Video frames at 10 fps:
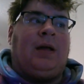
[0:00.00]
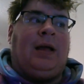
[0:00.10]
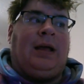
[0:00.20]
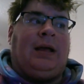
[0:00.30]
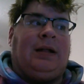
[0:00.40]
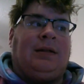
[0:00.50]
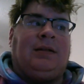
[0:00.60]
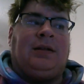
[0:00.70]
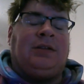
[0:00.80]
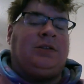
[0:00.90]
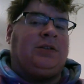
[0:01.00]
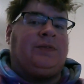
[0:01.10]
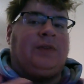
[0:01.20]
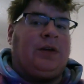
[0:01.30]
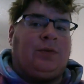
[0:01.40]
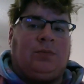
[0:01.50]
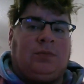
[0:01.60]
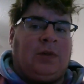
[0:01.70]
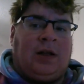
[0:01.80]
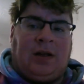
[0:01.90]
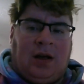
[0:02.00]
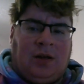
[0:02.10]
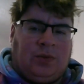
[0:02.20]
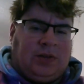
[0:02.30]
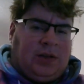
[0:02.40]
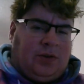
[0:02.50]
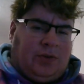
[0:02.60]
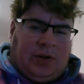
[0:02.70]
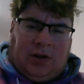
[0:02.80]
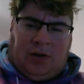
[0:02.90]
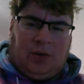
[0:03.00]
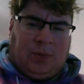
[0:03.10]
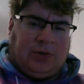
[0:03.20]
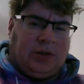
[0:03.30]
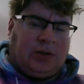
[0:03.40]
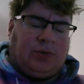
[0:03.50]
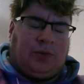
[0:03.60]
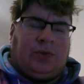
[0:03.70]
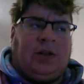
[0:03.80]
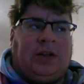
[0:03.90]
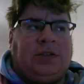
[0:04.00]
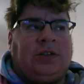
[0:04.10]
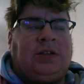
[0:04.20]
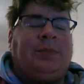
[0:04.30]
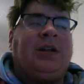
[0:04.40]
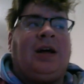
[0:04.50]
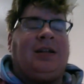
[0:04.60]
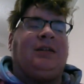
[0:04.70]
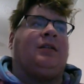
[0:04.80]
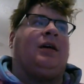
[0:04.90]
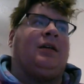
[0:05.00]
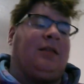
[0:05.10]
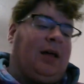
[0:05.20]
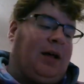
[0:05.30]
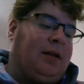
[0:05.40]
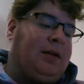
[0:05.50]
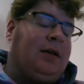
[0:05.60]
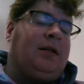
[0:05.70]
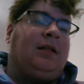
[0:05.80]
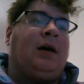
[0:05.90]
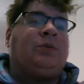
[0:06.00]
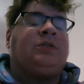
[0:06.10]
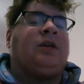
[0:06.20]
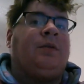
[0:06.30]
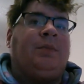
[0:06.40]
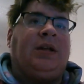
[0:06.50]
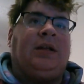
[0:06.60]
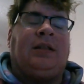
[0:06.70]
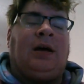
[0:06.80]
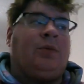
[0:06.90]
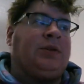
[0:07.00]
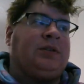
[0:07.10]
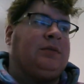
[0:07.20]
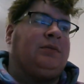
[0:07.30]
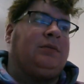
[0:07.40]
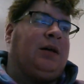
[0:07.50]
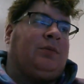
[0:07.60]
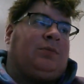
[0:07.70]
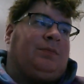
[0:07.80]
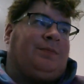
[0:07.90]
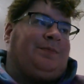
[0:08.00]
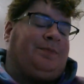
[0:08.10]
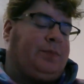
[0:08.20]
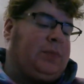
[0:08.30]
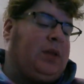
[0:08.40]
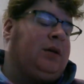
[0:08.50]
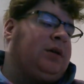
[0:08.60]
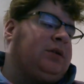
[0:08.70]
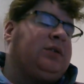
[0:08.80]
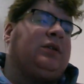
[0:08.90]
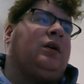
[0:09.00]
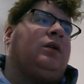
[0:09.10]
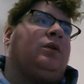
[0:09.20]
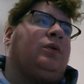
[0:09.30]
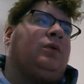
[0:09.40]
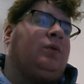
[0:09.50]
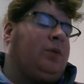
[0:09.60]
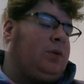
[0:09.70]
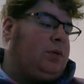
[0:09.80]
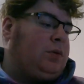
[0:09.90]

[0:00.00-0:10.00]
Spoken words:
and it just felt like I was entering a homosexual relationship, and I didn't like that. That was on me. That wasn't, that, so,